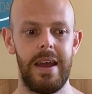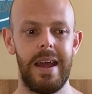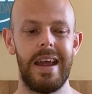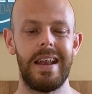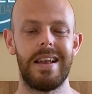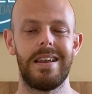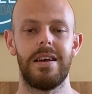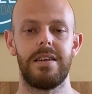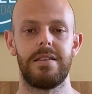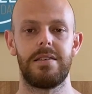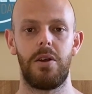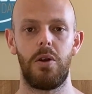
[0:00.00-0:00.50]

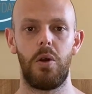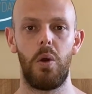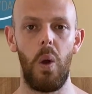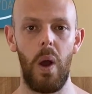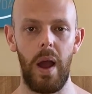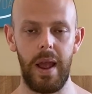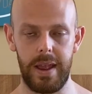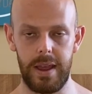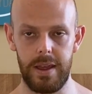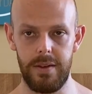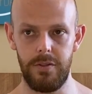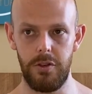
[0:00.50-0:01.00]
it doesn't
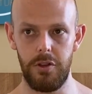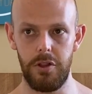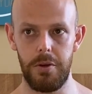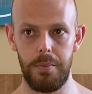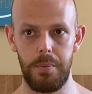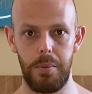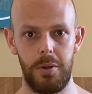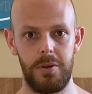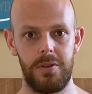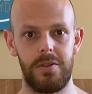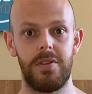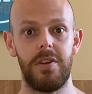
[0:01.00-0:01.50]
quite give you the
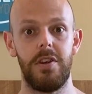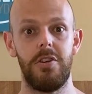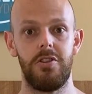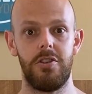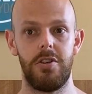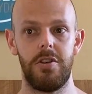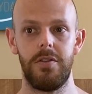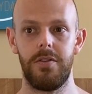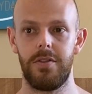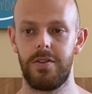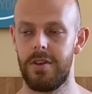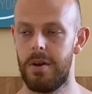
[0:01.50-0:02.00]

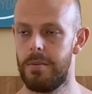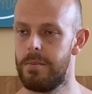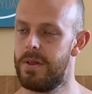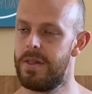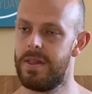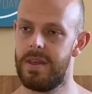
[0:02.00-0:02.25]
precision of some